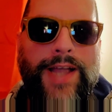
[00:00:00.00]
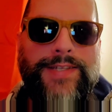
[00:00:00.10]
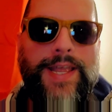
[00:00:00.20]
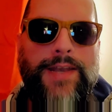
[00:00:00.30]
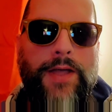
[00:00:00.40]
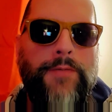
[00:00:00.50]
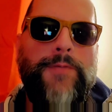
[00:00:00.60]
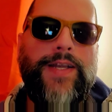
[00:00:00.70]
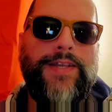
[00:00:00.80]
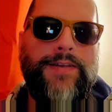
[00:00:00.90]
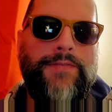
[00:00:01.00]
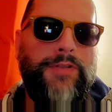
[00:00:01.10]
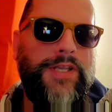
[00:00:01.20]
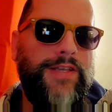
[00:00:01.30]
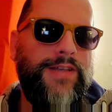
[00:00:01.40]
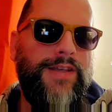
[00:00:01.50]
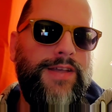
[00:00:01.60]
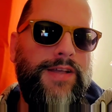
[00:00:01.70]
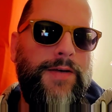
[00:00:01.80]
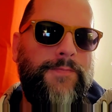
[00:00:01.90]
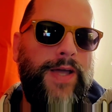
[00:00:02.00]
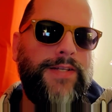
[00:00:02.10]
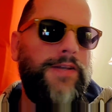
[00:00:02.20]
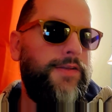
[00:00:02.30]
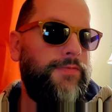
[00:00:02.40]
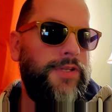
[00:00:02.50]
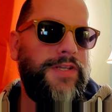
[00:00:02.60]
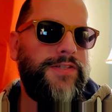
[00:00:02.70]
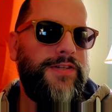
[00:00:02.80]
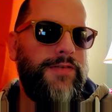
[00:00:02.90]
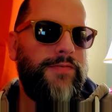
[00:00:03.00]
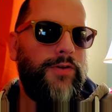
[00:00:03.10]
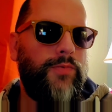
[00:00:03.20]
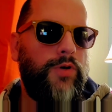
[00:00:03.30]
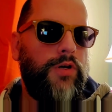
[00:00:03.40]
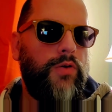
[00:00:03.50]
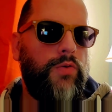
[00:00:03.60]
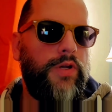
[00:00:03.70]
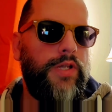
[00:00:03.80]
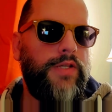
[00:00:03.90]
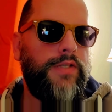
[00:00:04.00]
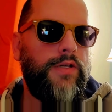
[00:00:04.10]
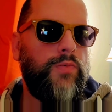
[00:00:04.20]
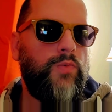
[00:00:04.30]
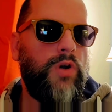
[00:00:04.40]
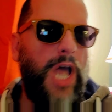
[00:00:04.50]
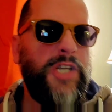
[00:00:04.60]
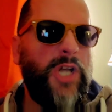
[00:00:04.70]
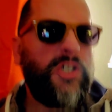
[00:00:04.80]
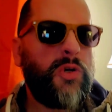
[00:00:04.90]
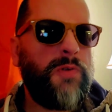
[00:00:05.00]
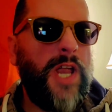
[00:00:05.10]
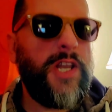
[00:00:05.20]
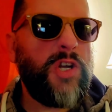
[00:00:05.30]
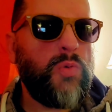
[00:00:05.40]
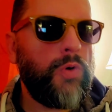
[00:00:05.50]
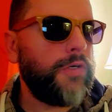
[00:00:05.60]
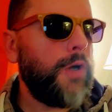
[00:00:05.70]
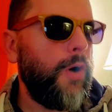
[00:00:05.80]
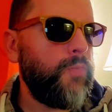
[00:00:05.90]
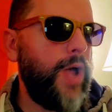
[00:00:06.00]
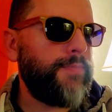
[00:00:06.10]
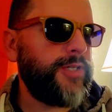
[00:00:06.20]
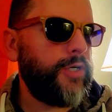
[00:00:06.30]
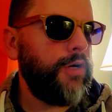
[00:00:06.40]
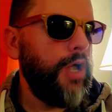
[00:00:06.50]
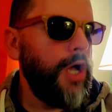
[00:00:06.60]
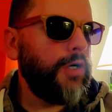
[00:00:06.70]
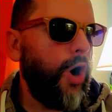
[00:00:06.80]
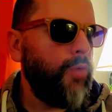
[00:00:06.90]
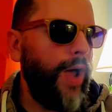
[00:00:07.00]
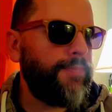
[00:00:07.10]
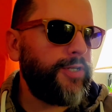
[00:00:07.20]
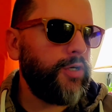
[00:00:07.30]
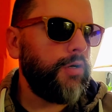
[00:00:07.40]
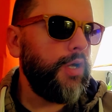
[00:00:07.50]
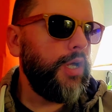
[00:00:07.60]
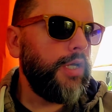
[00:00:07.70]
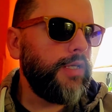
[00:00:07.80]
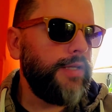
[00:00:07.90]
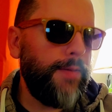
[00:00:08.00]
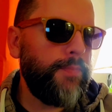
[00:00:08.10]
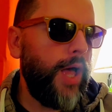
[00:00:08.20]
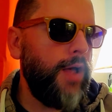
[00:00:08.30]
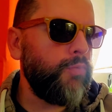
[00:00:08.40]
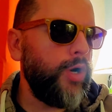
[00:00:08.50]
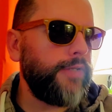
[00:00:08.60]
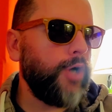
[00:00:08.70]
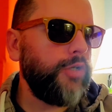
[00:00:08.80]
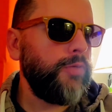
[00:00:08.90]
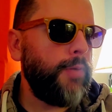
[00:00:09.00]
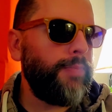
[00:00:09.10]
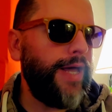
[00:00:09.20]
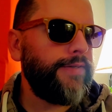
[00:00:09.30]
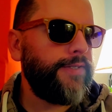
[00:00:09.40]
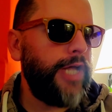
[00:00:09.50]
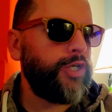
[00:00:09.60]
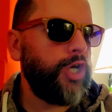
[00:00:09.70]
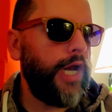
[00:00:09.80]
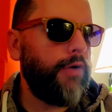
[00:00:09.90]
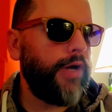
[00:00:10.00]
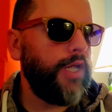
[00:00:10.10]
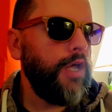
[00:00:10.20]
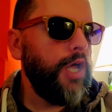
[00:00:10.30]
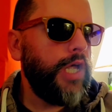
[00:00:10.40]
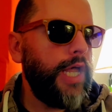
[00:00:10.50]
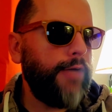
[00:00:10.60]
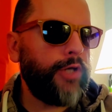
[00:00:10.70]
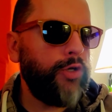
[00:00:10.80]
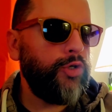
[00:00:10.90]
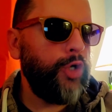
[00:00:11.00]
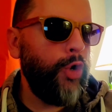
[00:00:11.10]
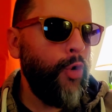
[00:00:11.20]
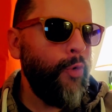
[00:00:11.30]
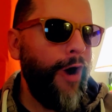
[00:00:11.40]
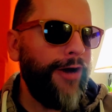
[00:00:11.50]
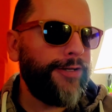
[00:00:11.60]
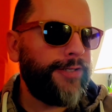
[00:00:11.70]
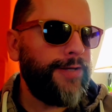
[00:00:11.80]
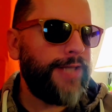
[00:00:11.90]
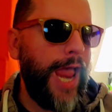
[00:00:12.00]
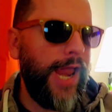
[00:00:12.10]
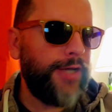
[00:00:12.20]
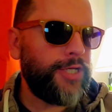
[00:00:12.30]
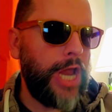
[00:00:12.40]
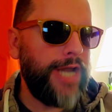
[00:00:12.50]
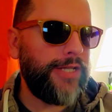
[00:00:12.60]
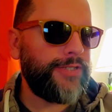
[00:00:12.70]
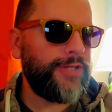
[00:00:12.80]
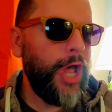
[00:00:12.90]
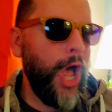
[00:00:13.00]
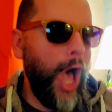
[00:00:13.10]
i said it effectively effectively isn't even a word or is it a word i just created a word call webster call webster yep i want to talk to him about his dictionary he has a new word today janice